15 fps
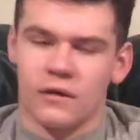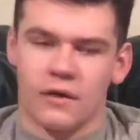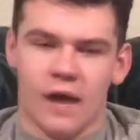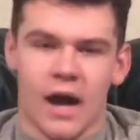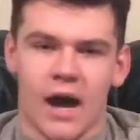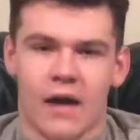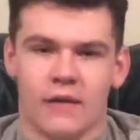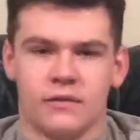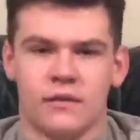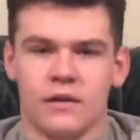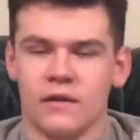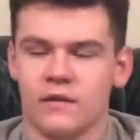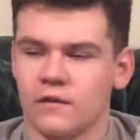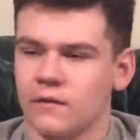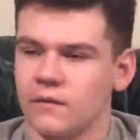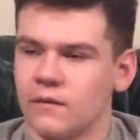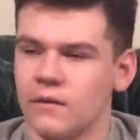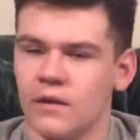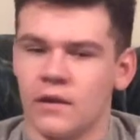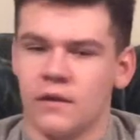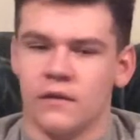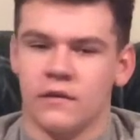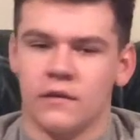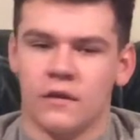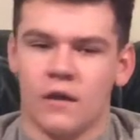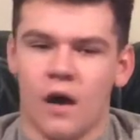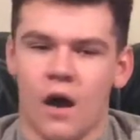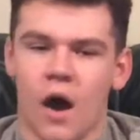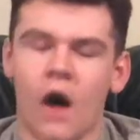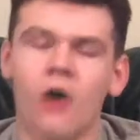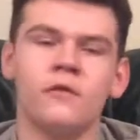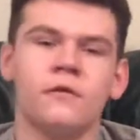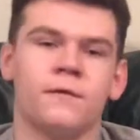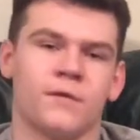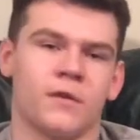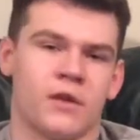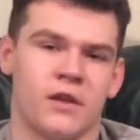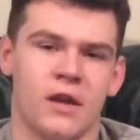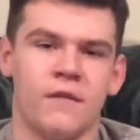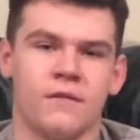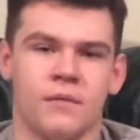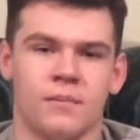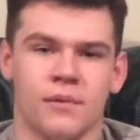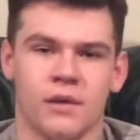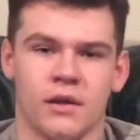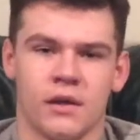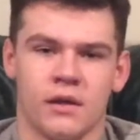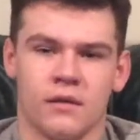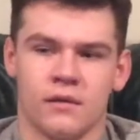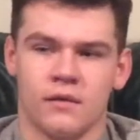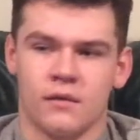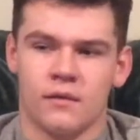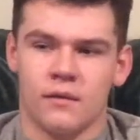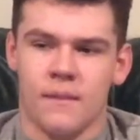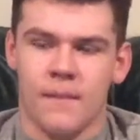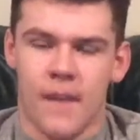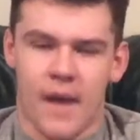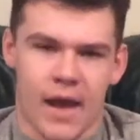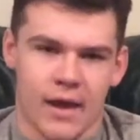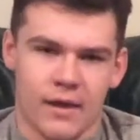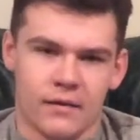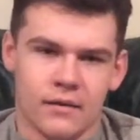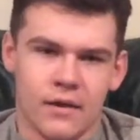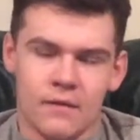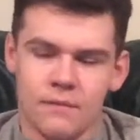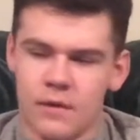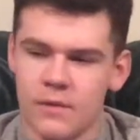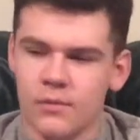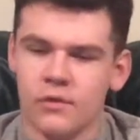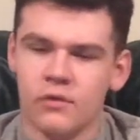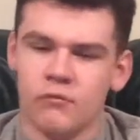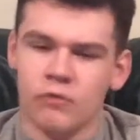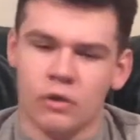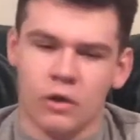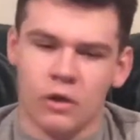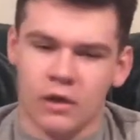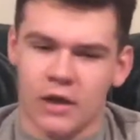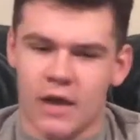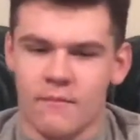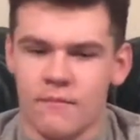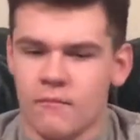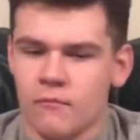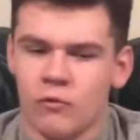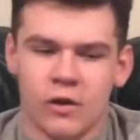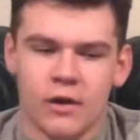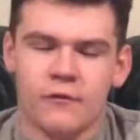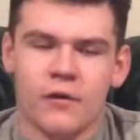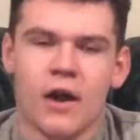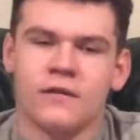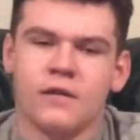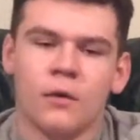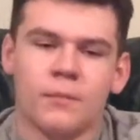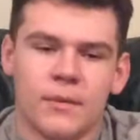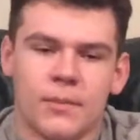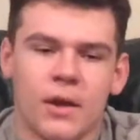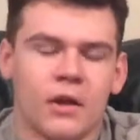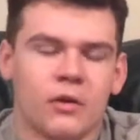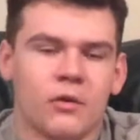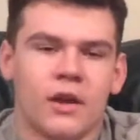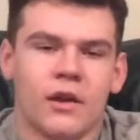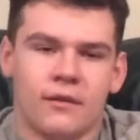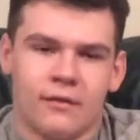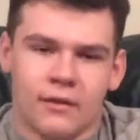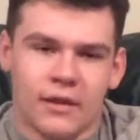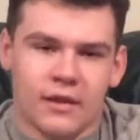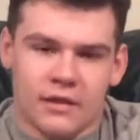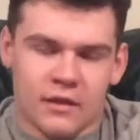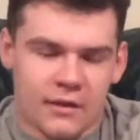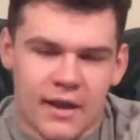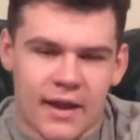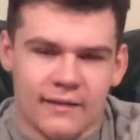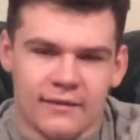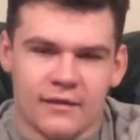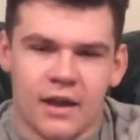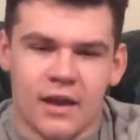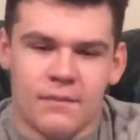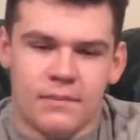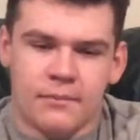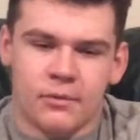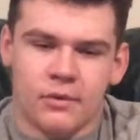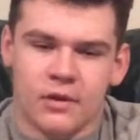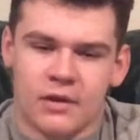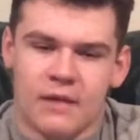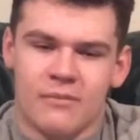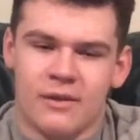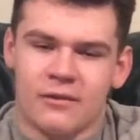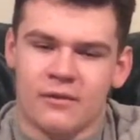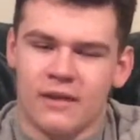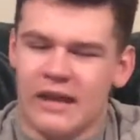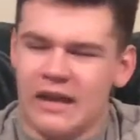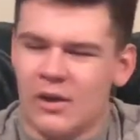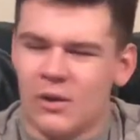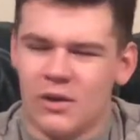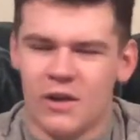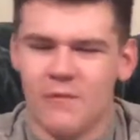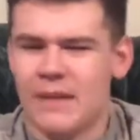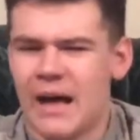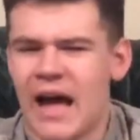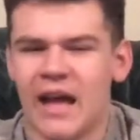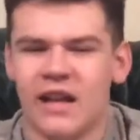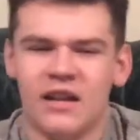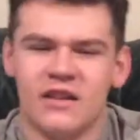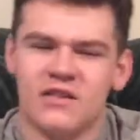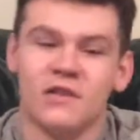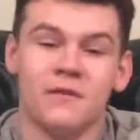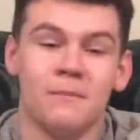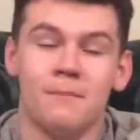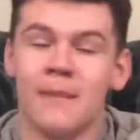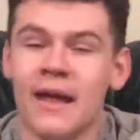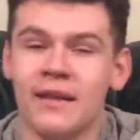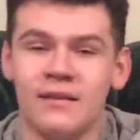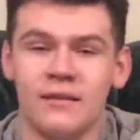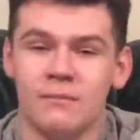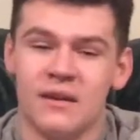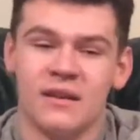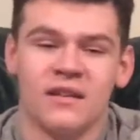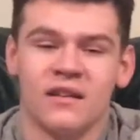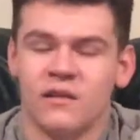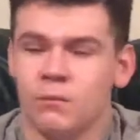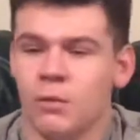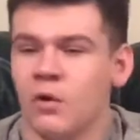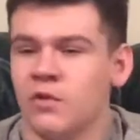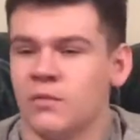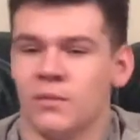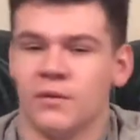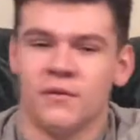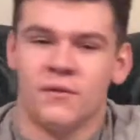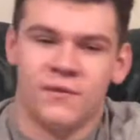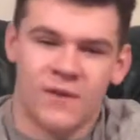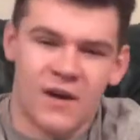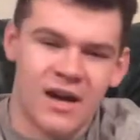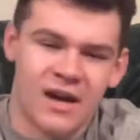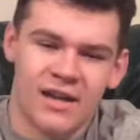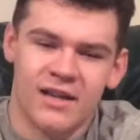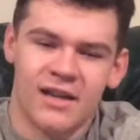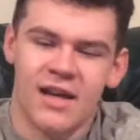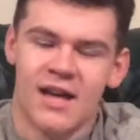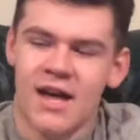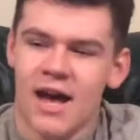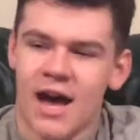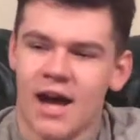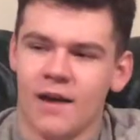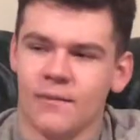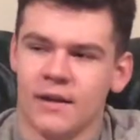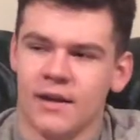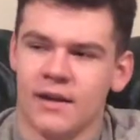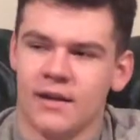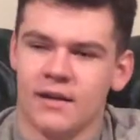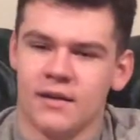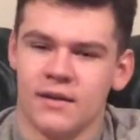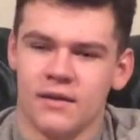God, this is unforgivably bad. People would look at, whenever I tell people I don't like The Last Knight, people look at me and are like, oh, come on, it's just meant to be disposable fun. I'm like,